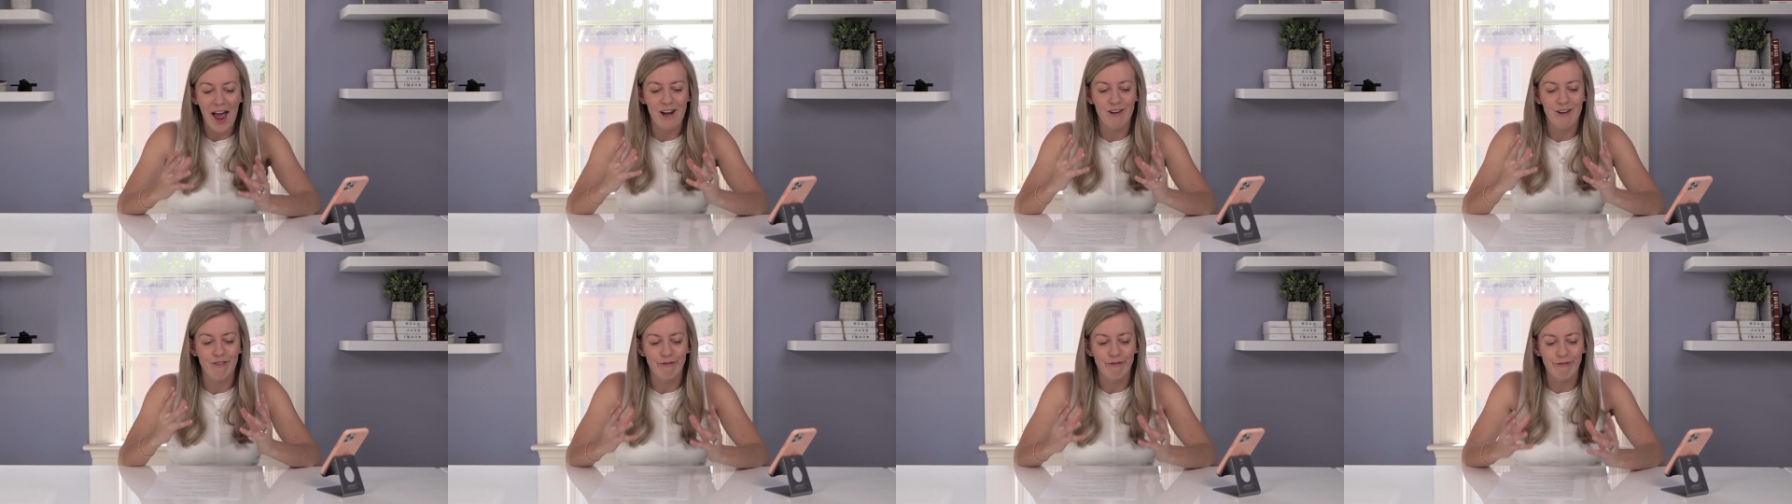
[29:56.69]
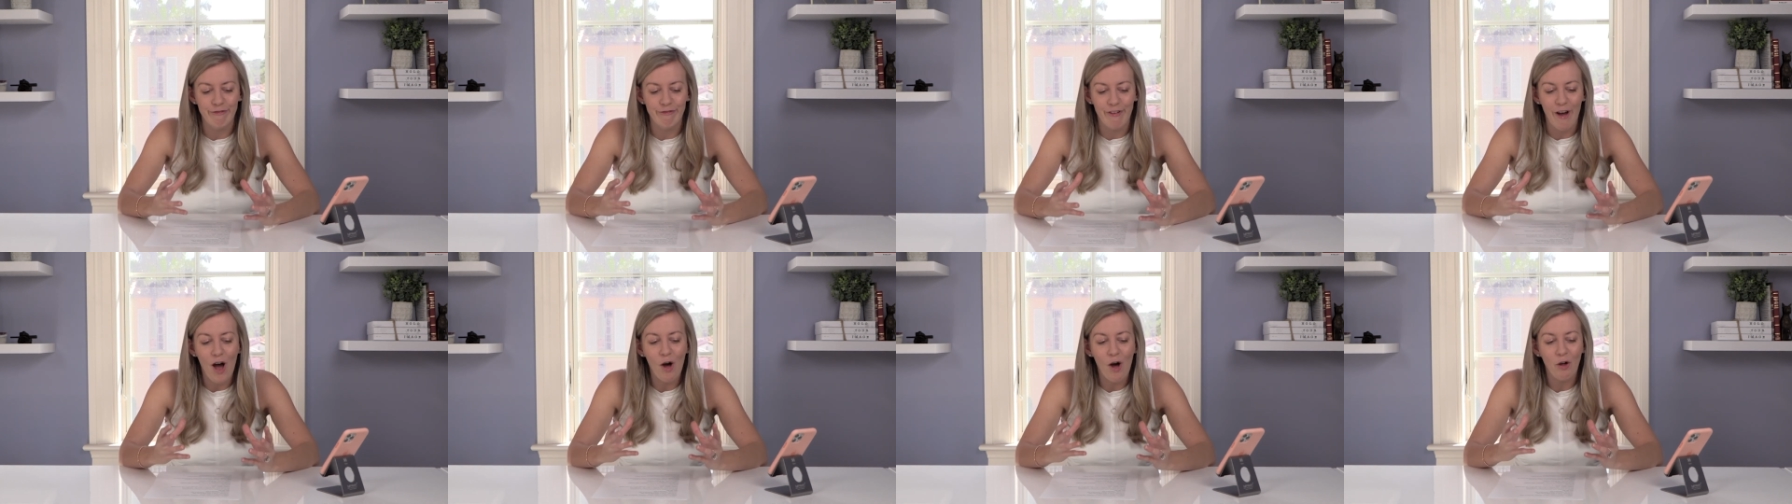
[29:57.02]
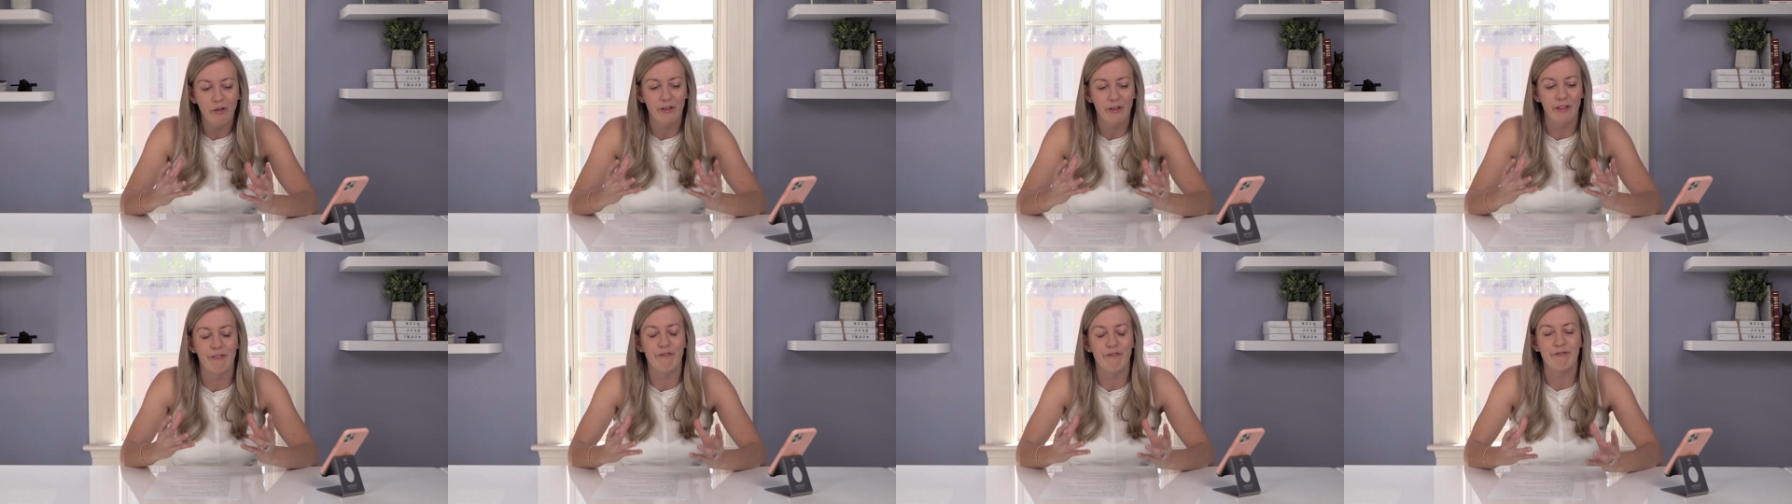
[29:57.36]
and
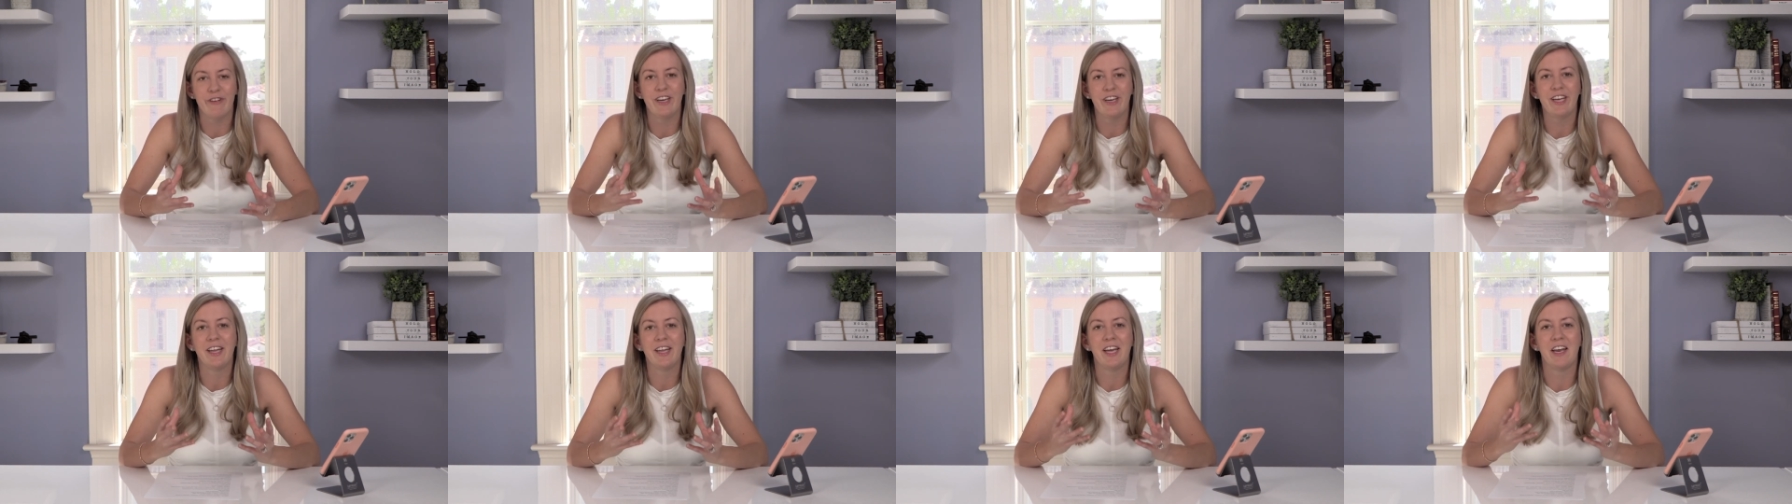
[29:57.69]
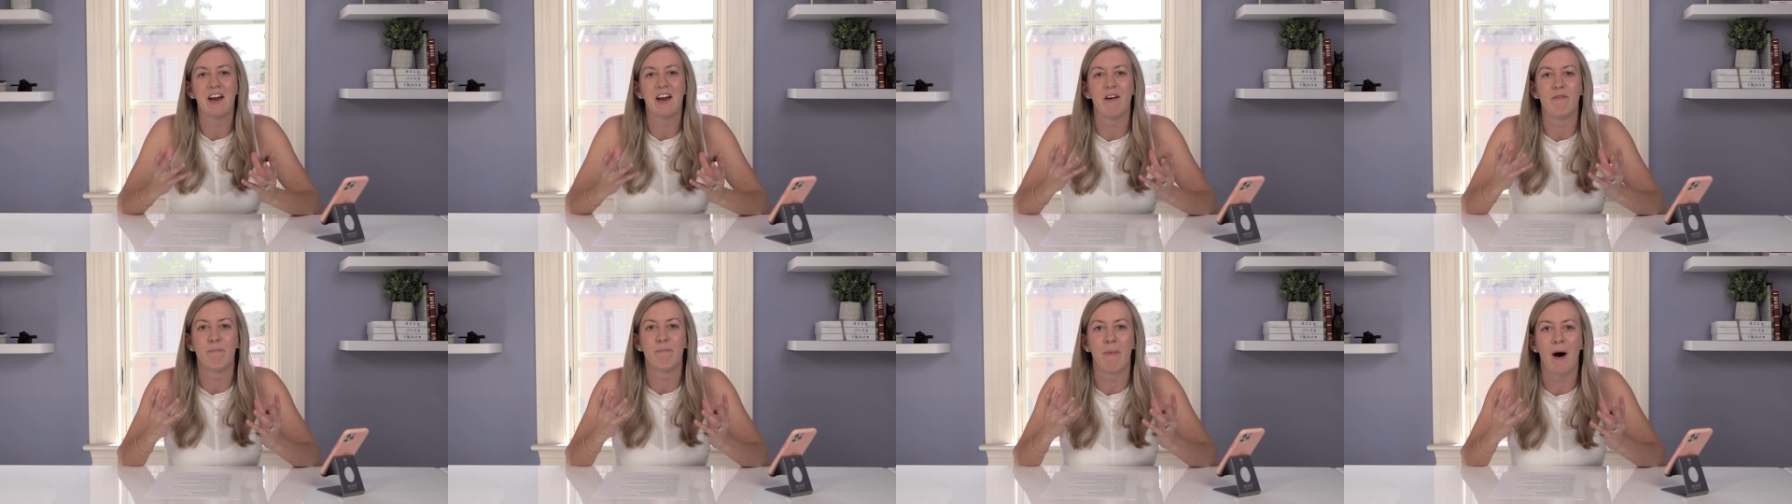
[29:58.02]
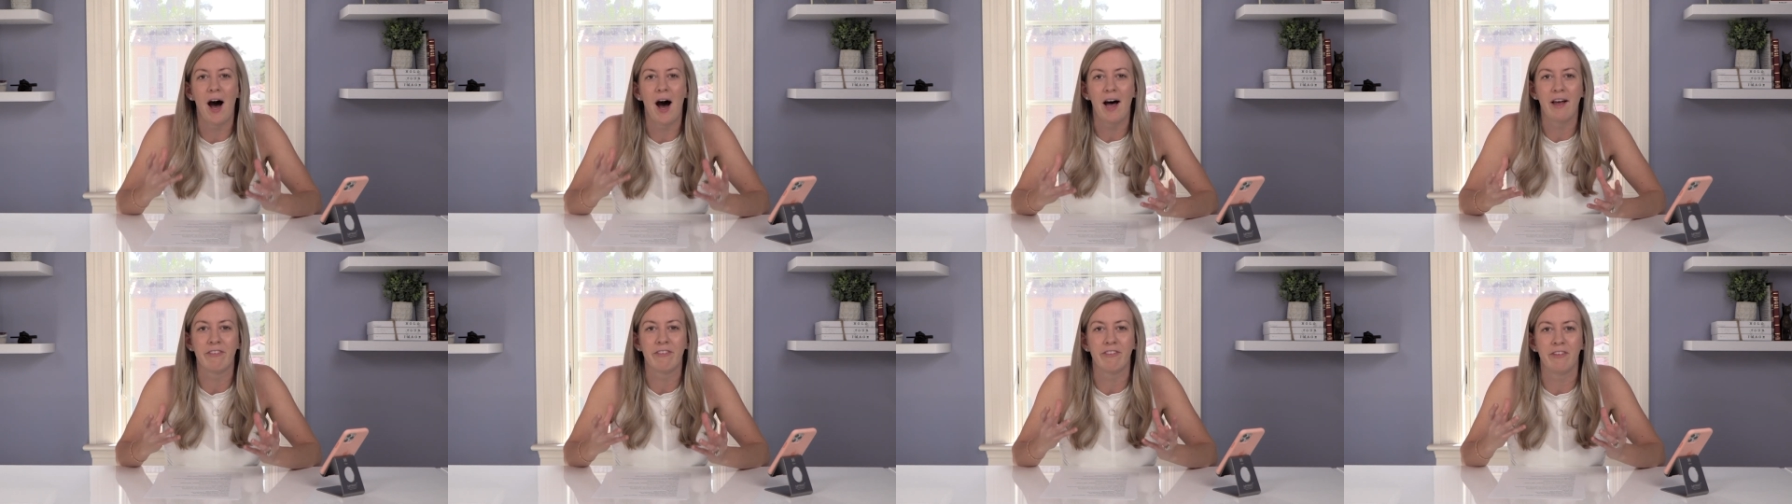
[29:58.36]
felt the feeling of
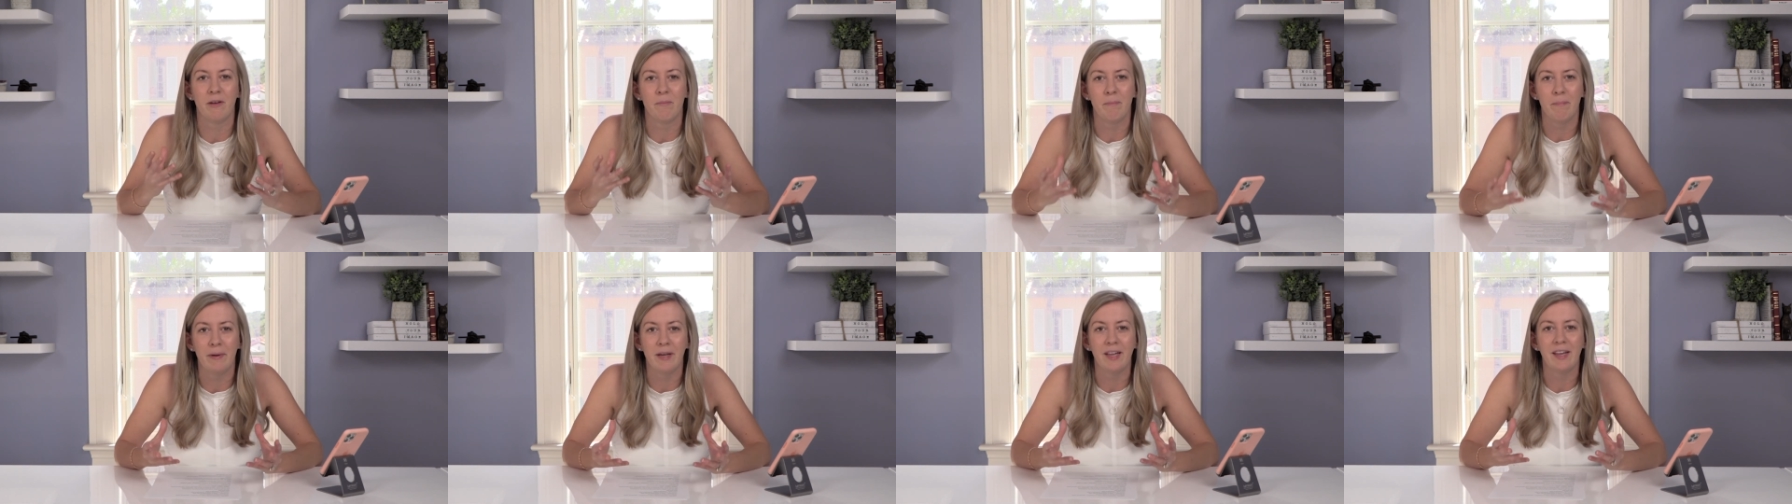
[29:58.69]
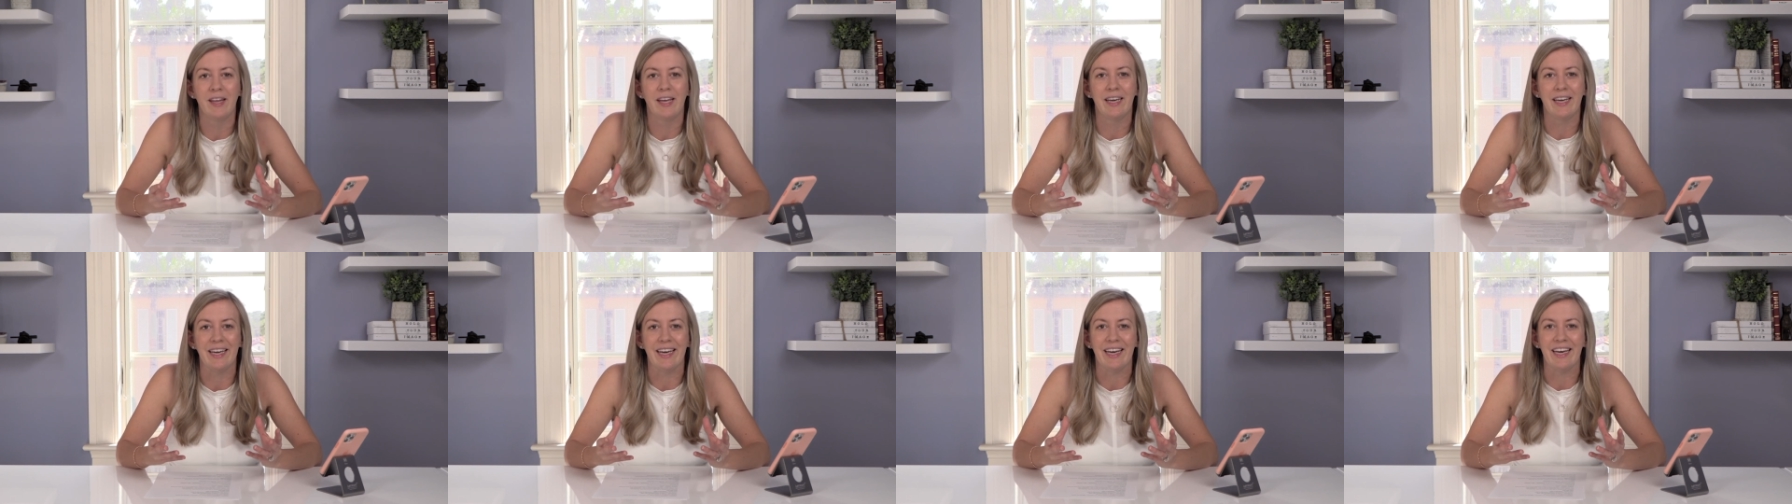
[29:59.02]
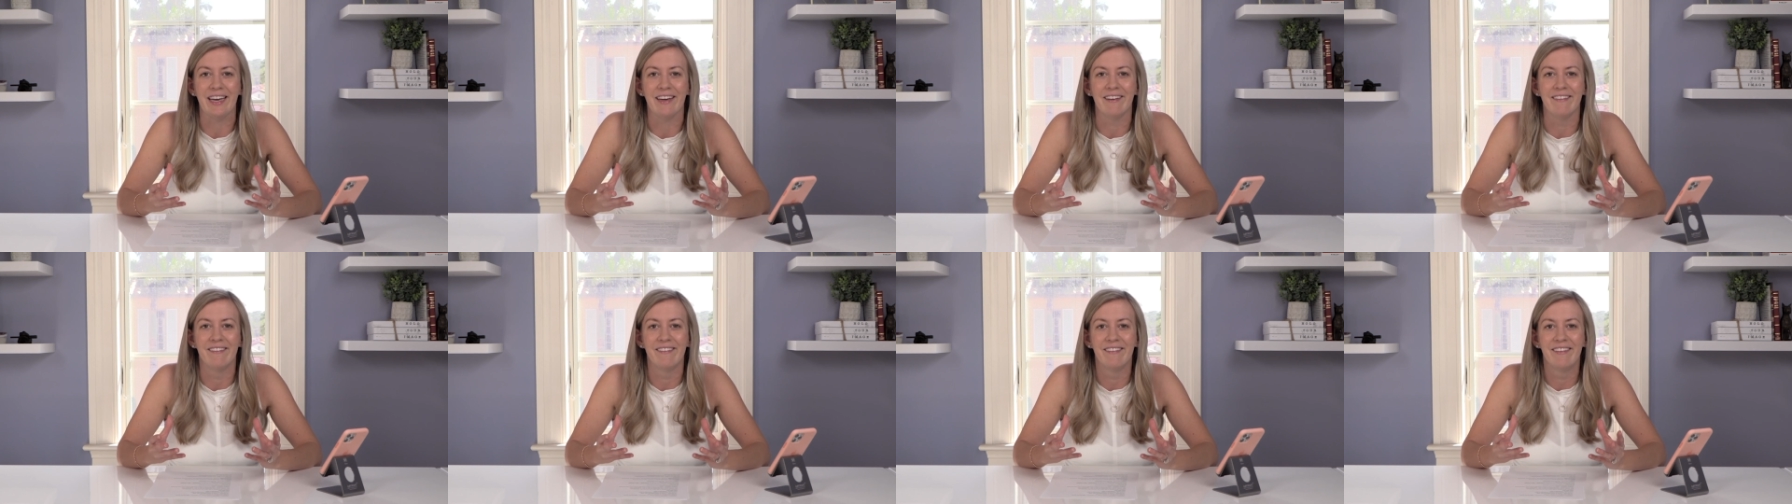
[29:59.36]
possibility.